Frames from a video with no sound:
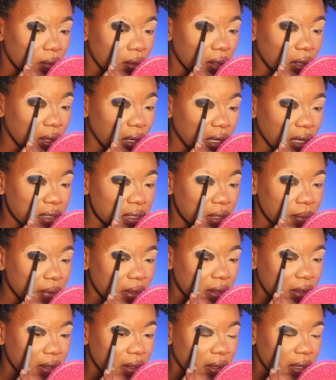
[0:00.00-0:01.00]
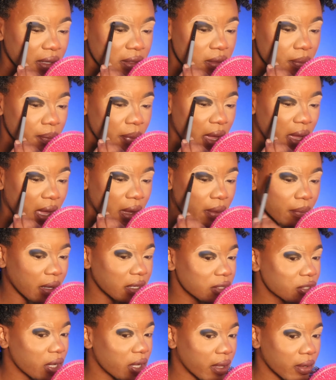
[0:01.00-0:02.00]
And I typically like to pack
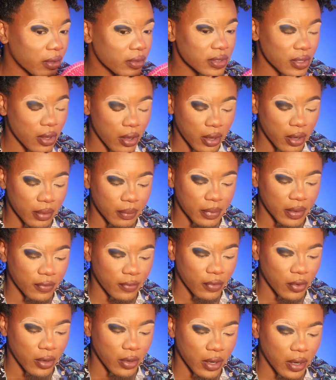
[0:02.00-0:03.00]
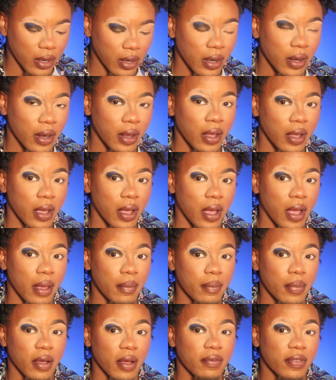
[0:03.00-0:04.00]
my shadows on before
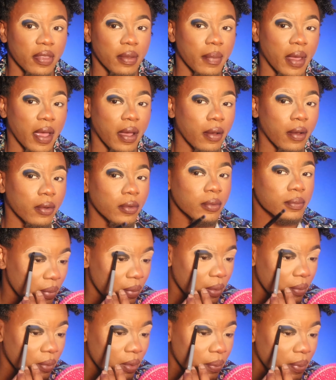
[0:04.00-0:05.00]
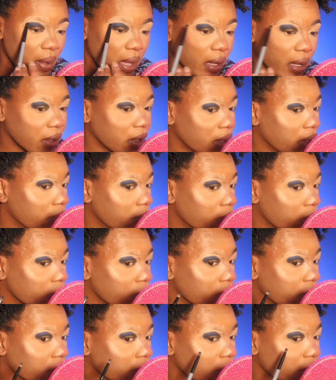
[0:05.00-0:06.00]
I buff them out, but we're packing and we're
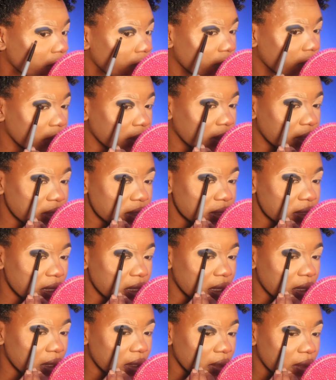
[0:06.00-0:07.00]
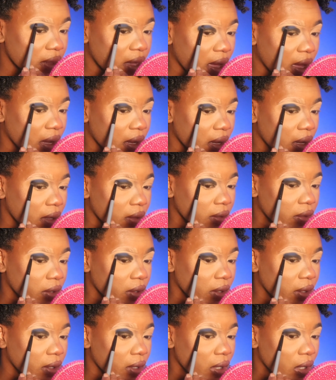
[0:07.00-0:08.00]
really, really seeing that
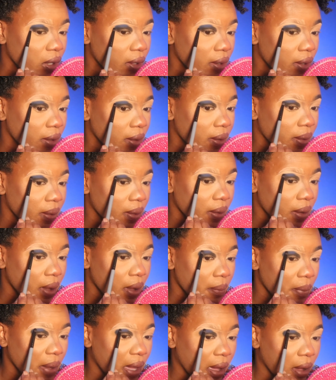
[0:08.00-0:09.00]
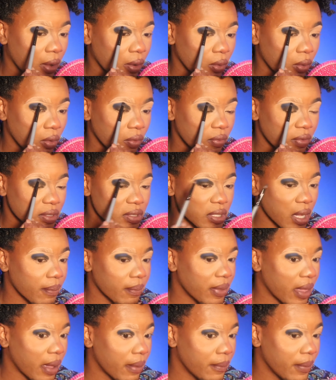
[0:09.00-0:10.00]
color come out over
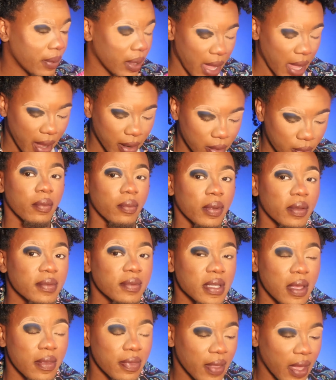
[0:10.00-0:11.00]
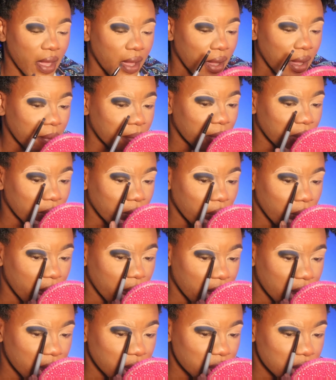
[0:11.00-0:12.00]
top that black. Now that we've done that, I'm gonna go
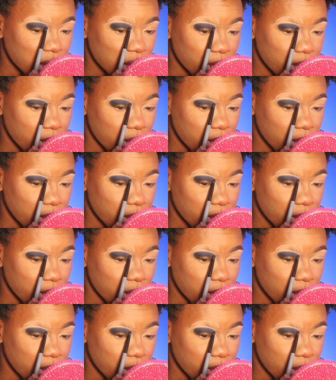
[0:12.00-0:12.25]
ahead and just